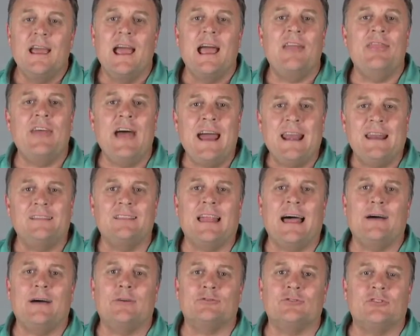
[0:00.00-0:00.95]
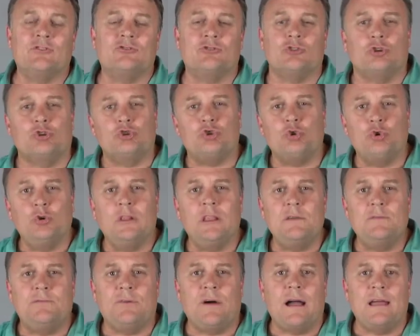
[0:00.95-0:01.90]
And that allows us to truly
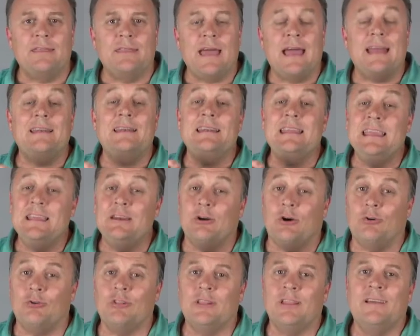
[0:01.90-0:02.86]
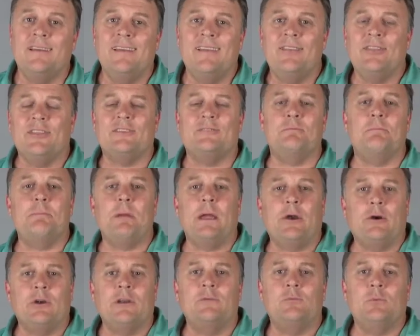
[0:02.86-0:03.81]
find that needle that's
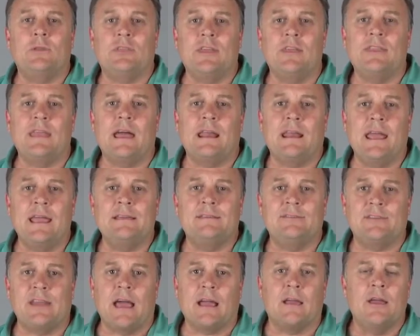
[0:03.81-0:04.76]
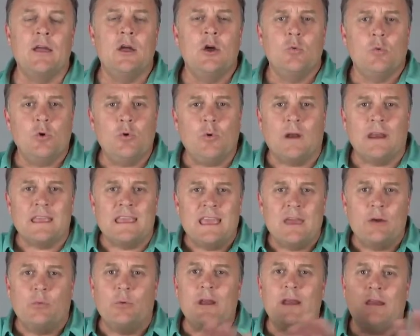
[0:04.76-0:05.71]
buried within that haystack. We want to
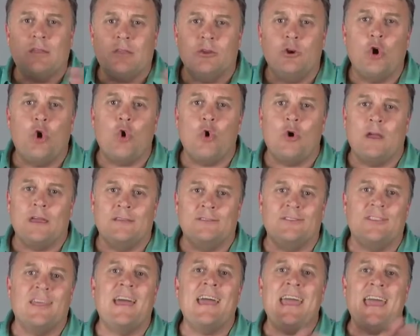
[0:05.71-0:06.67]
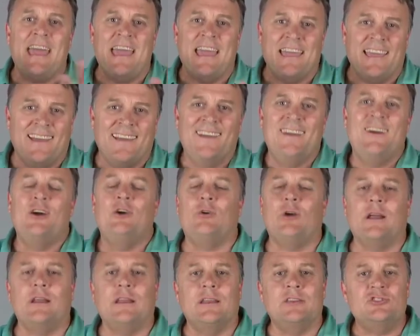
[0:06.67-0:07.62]
get rid of the noise, the hay,
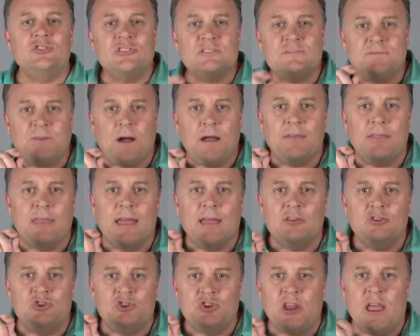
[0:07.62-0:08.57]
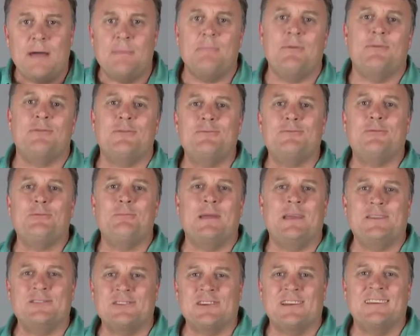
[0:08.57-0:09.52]
right? And just find that gem of
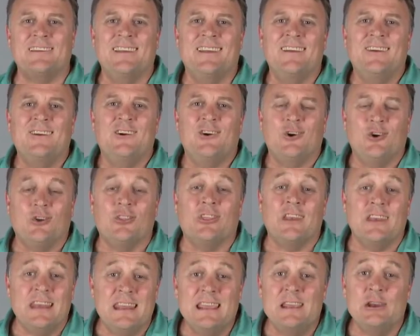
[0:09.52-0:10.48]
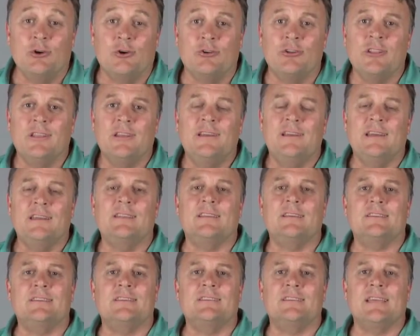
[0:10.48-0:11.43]
information or the needle in
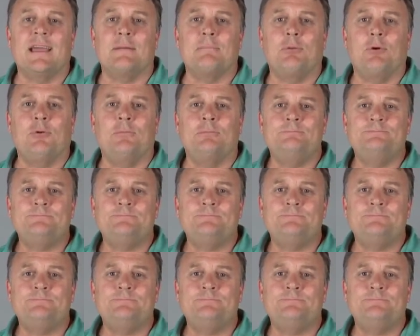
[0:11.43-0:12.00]
this example.